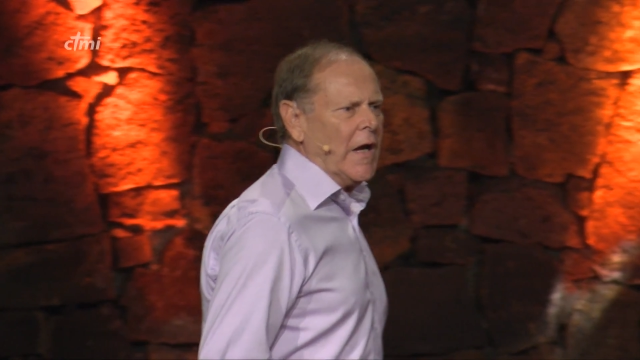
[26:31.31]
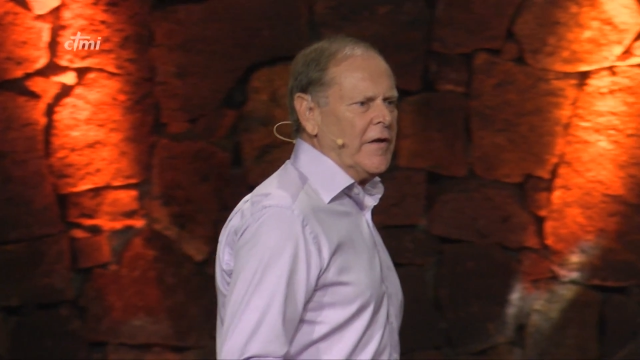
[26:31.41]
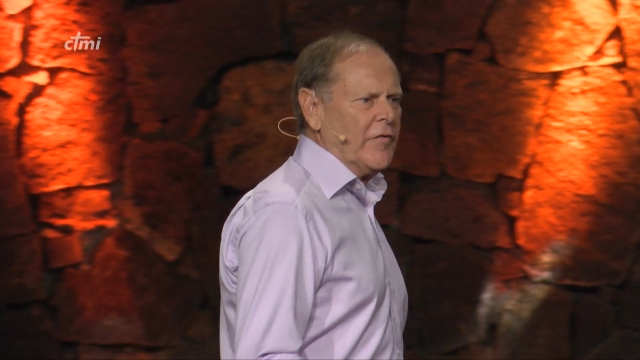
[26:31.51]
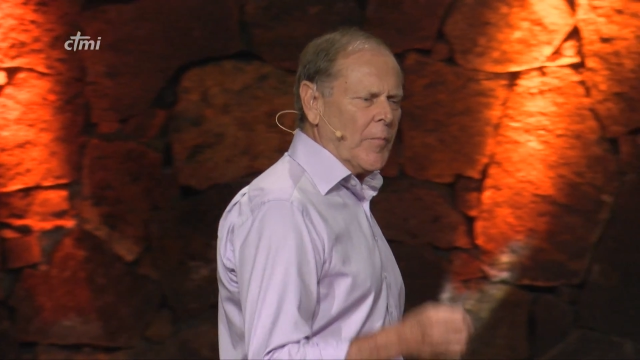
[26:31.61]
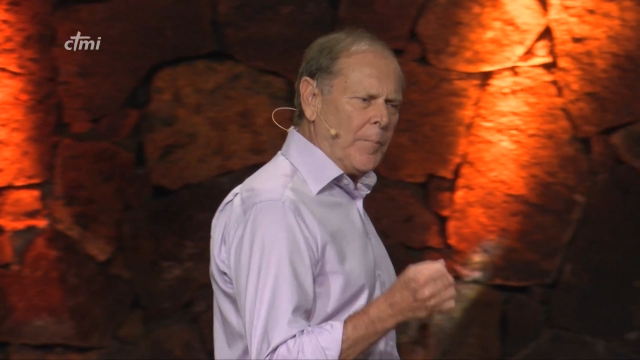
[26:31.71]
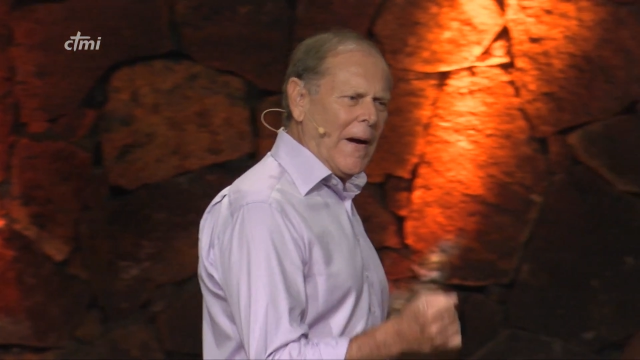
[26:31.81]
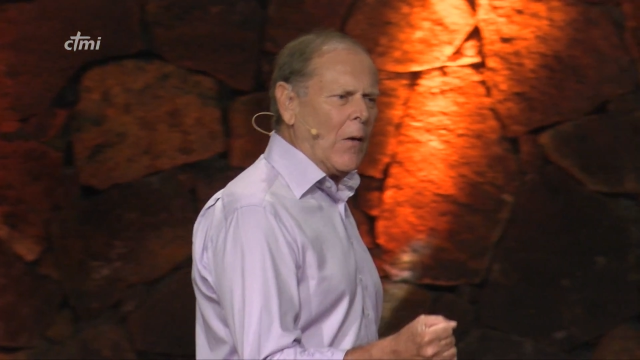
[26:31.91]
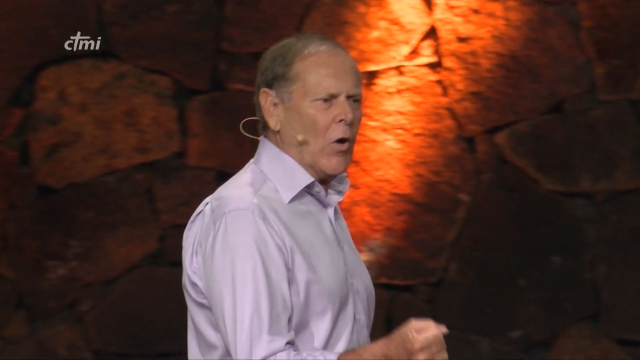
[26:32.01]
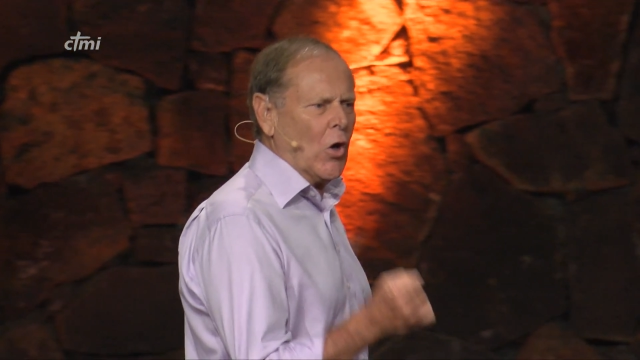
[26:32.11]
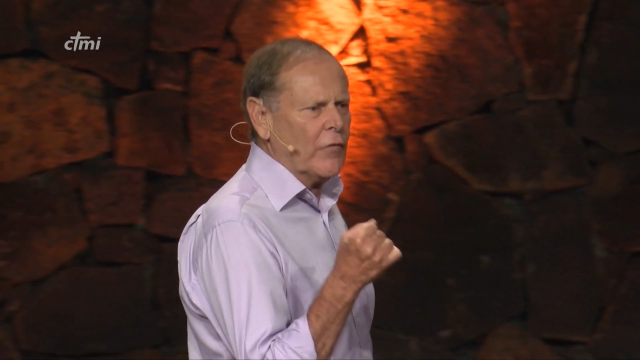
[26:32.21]
and in the
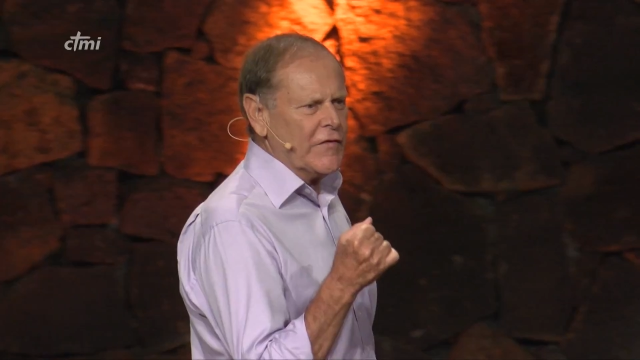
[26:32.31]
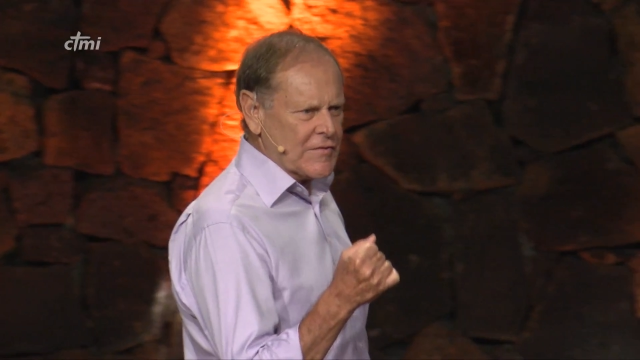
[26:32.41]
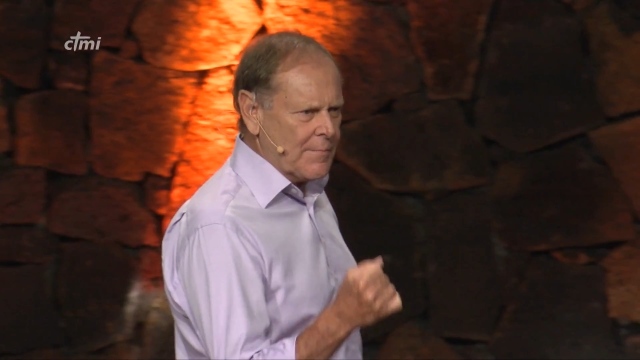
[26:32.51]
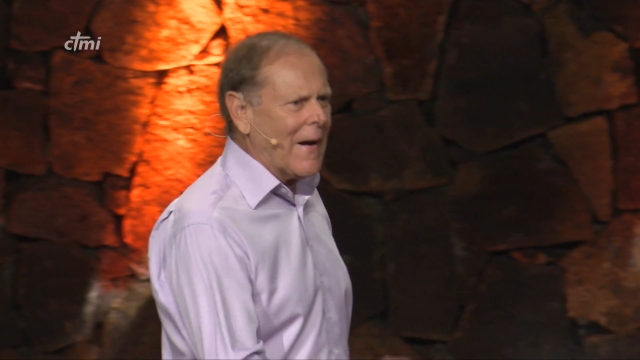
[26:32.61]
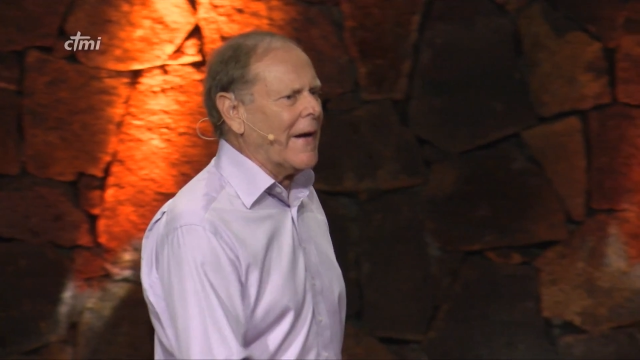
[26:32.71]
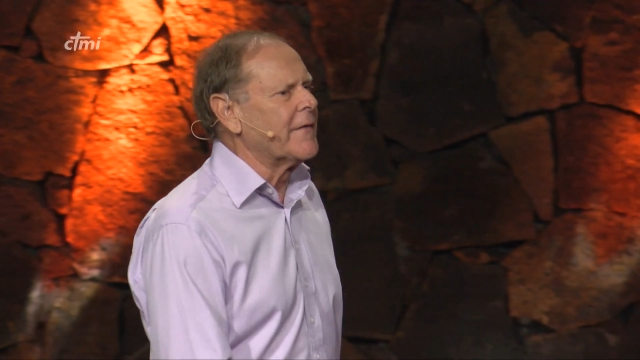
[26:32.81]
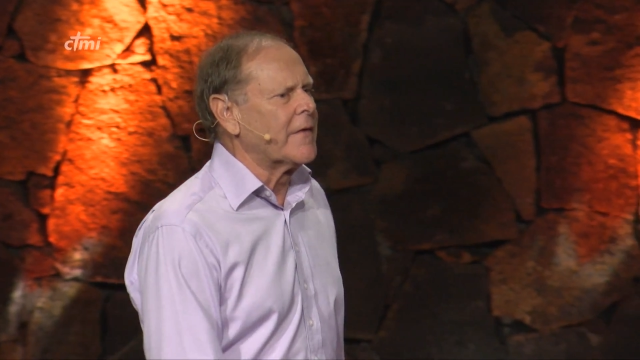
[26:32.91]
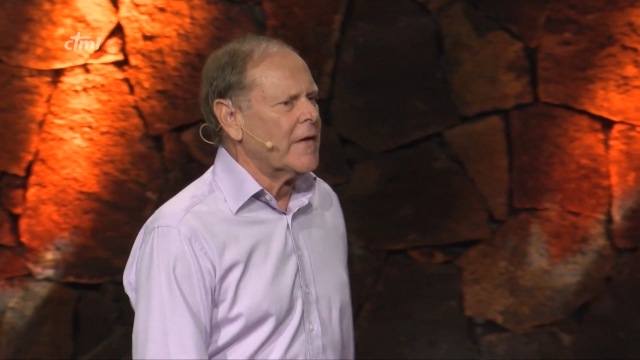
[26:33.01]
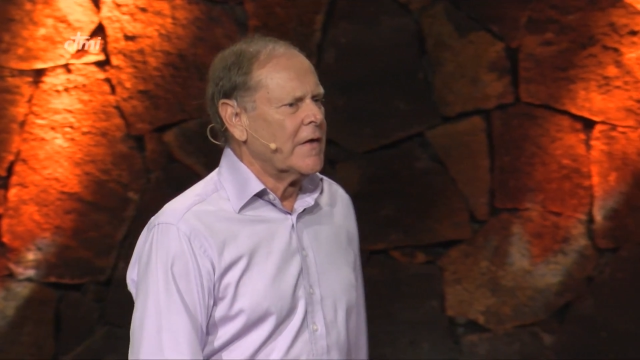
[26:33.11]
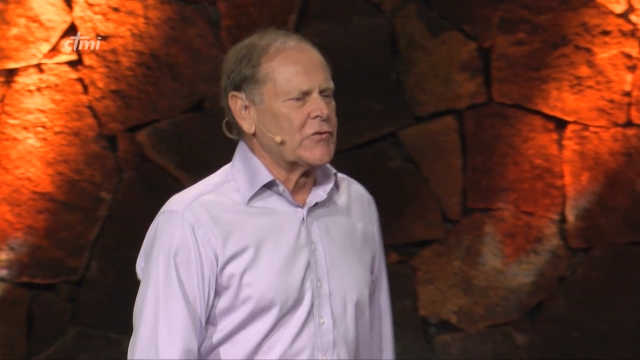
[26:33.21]
power of his
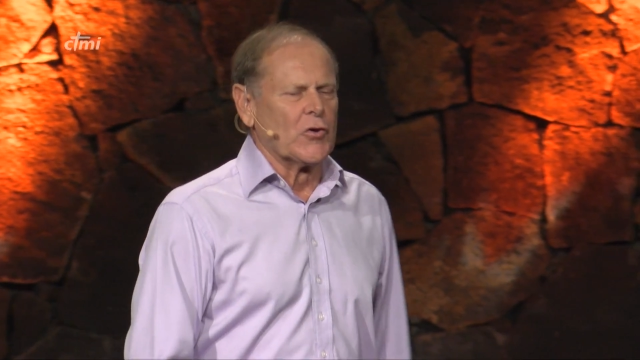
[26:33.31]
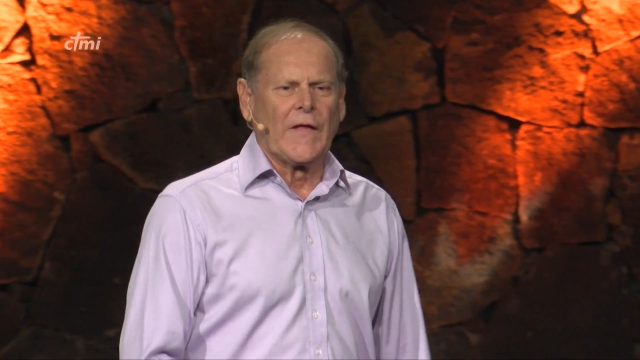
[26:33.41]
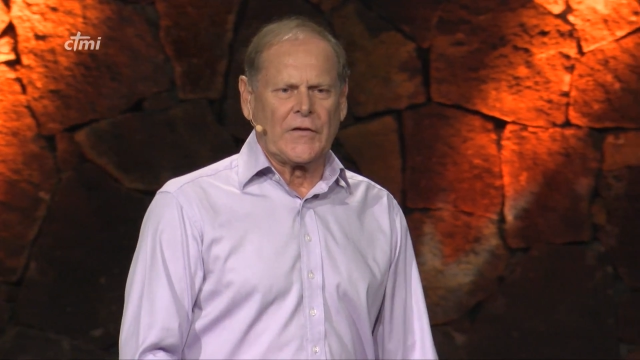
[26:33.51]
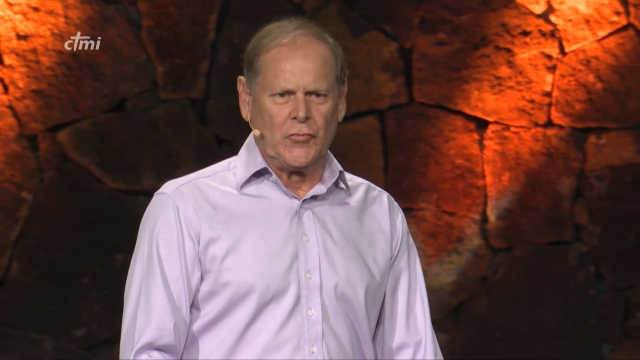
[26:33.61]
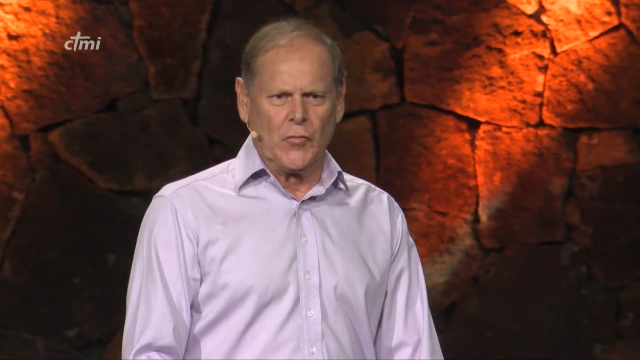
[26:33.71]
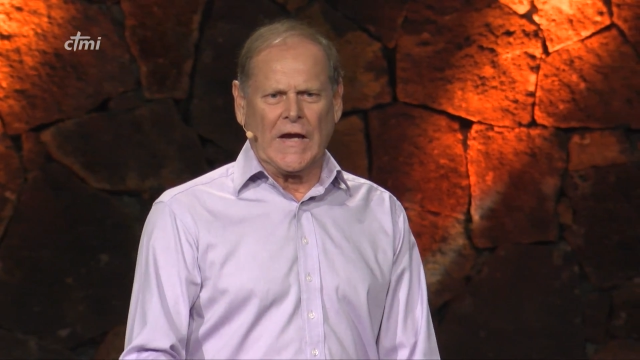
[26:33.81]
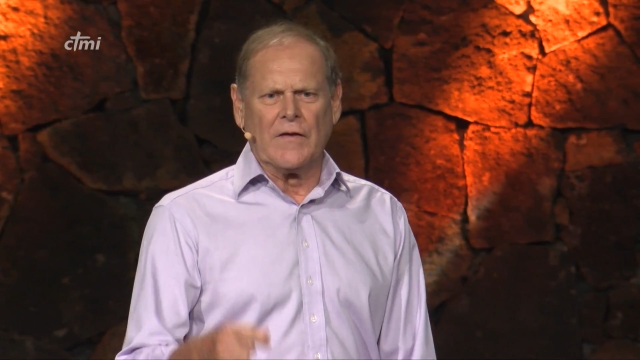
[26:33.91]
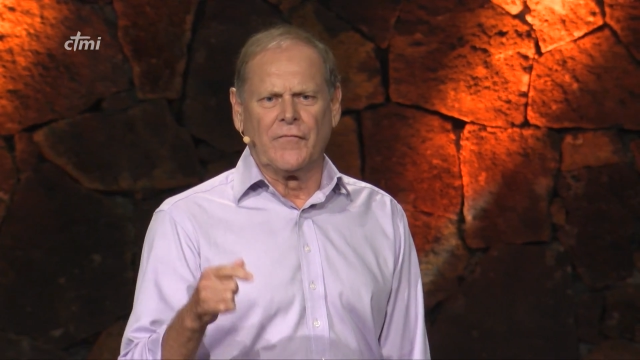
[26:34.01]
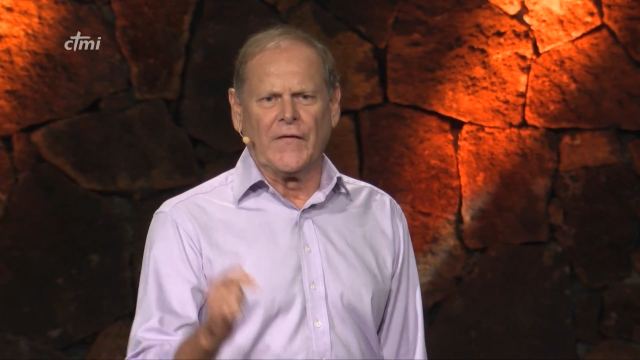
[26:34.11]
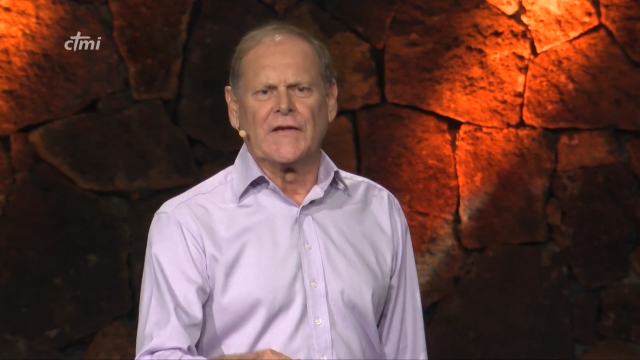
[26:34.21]
might so that you
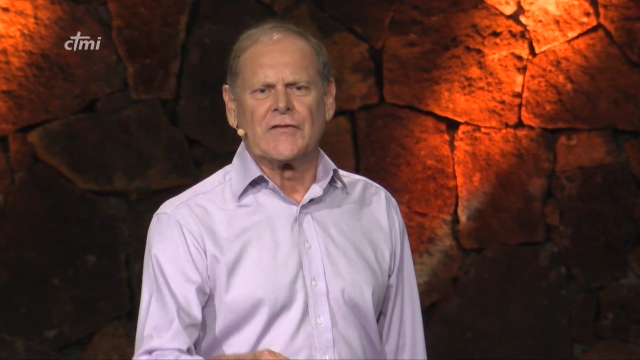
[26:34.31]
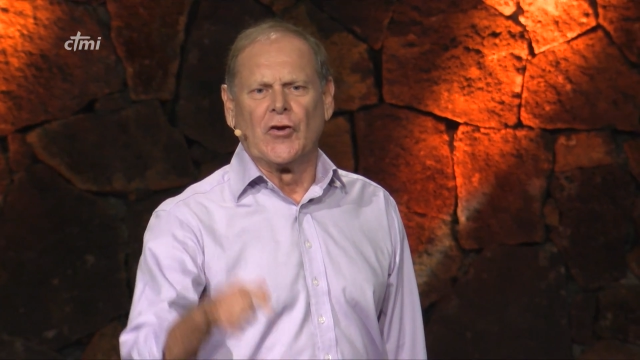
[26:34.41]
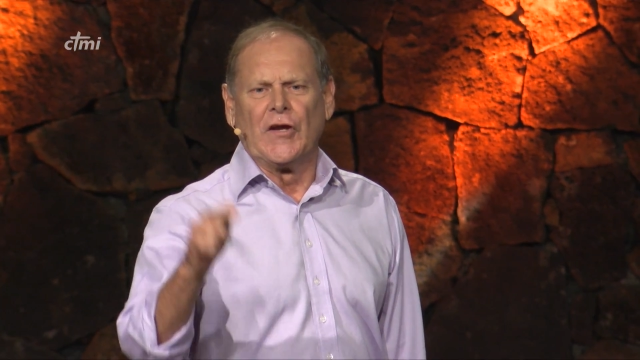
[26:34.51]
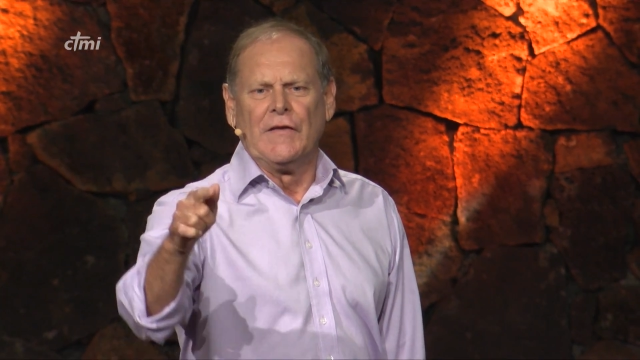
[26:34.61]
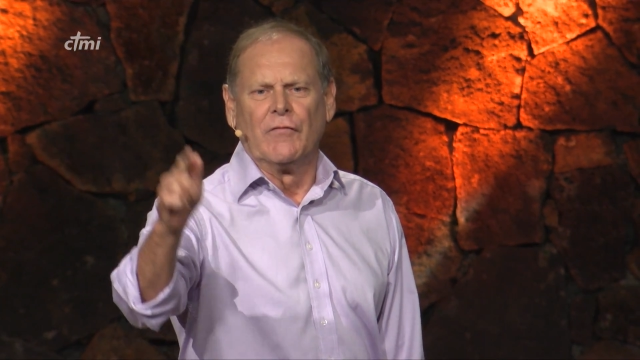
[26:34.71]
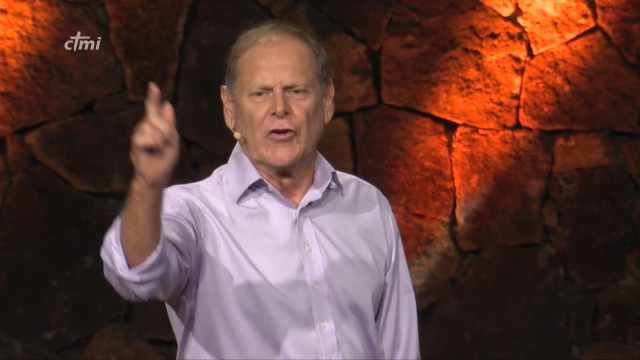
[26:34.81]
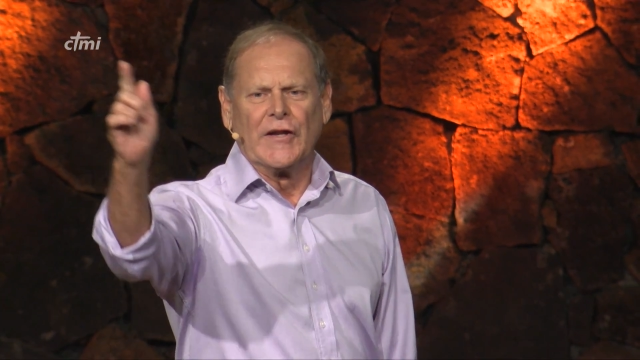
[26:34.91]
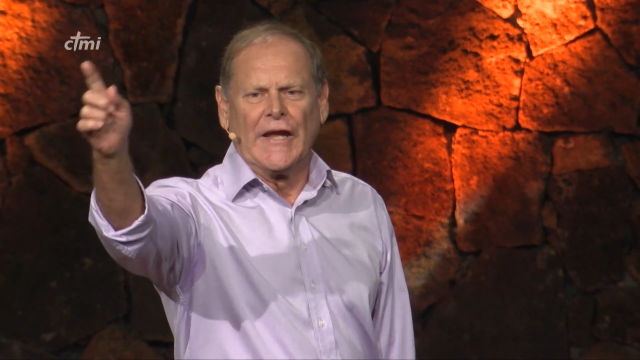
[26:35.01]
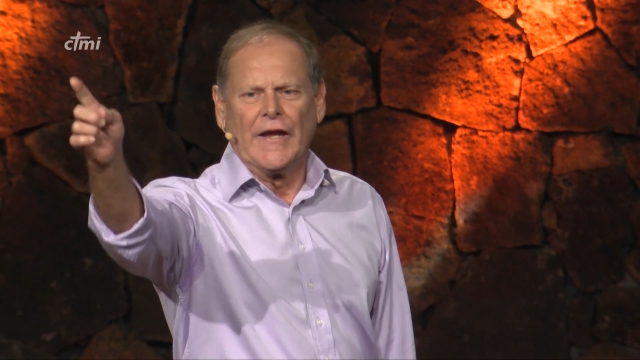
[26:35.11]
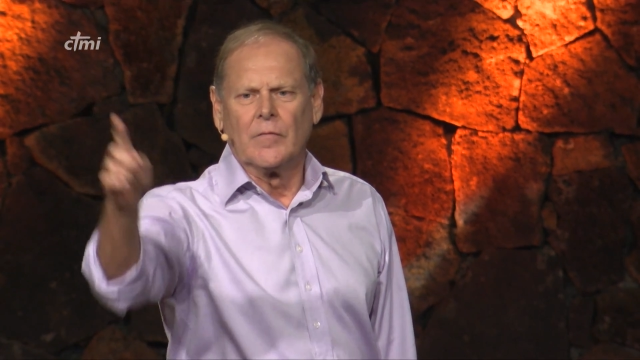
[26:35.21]
can face the
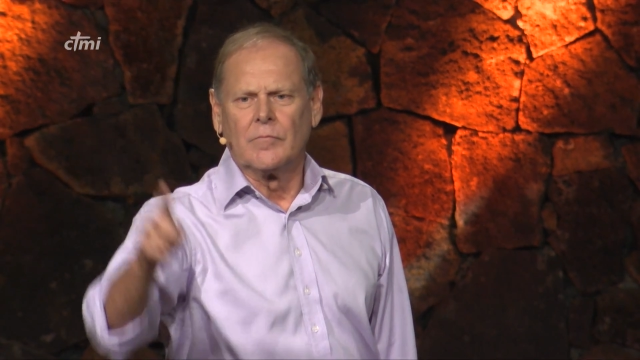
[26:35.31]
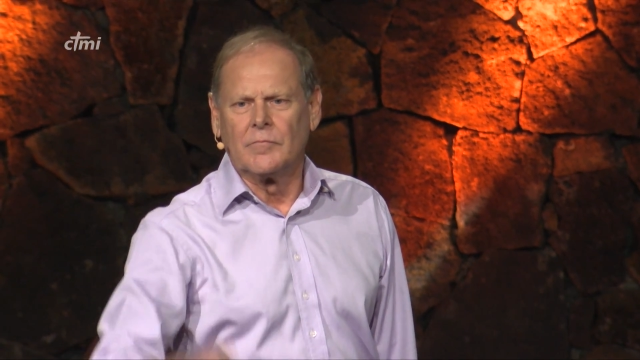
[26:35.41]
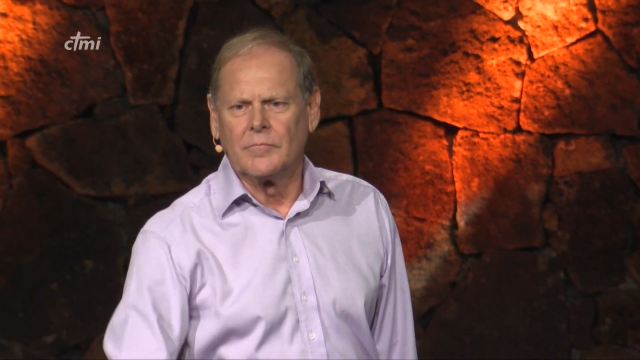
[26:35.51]
evil day.